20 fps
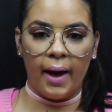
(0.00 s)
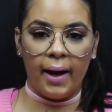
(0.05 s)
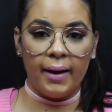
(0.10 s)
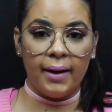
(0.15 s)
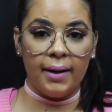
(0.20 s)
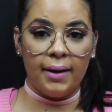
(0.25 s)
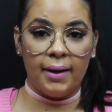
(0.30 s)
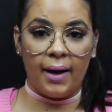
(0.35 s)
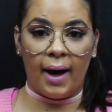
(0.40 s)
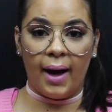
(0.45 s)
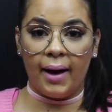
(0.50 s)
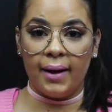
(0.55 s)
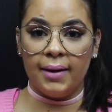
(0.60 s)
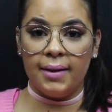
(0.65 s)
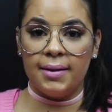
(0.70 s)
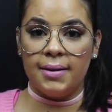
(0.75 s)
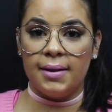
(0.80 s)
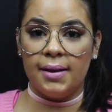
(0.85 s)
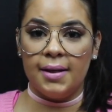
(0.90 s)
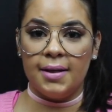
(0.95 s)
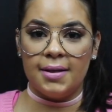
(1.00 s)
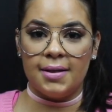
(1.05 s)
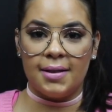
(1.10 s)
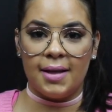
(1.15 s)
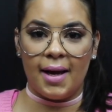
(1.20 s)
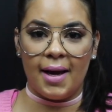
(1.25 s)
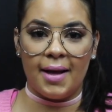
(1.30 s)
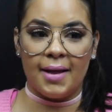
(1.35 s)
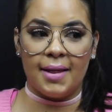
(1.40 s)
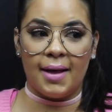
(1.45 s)
I can honestly
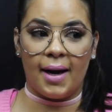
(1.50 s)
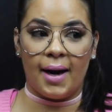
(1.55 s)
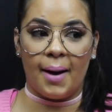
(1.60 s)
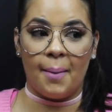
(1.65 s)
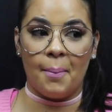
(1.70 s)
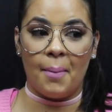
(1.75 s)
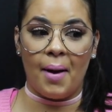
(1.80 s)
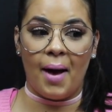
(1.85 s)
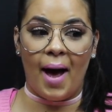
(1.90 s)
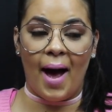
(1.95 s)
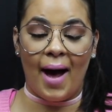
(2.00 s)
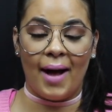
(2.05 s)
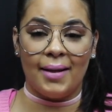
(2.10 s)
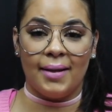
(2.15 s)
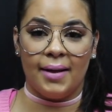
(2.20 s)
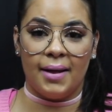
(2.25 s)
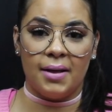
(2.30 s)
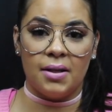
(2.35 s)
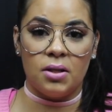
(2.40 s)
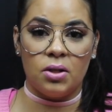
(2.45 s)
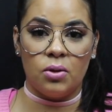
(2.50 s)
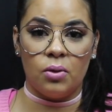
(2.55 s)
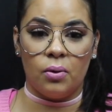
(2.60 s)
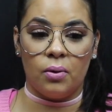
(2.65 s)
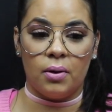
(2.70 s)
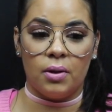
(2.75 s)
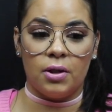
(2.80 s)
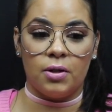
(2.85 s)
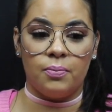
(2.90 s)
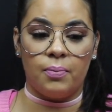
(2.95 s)
say that I'm at these
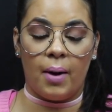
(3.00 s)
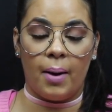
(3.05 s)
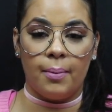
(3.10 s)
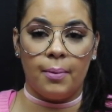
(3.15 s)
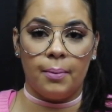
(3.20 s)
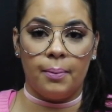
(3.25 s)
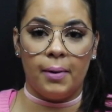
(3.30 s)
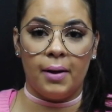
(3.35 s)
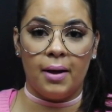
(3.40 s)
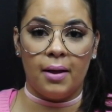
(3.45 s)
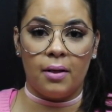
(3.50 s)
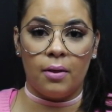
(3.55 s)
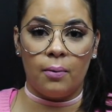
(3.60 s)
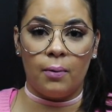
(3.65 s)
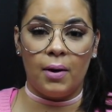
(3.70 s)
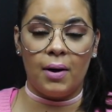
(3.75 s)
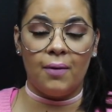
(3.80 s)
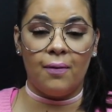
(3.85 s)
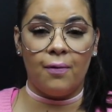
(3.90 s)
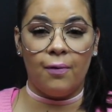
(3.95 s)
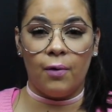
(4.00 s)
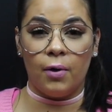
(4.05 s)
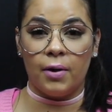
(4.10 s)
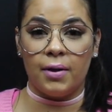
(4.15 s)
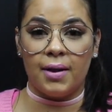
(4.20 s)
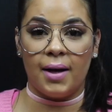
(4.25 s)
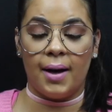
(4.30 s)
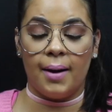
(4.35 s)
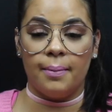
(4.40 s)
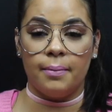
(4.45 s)
stores probably 3 to 4
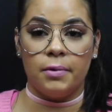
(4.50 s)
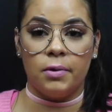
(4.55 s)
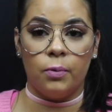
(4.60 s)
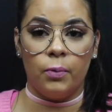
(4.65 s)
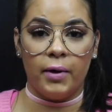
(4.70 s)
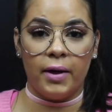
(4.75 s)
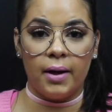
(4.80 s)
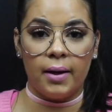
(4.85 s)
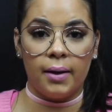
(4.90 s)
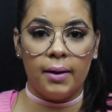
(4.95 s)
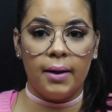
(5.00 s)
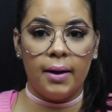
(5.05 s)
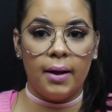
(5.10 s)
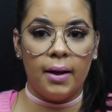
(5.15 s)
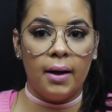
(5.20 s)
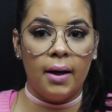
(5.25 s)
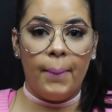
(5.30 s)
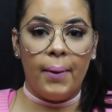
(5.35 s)
times weekly,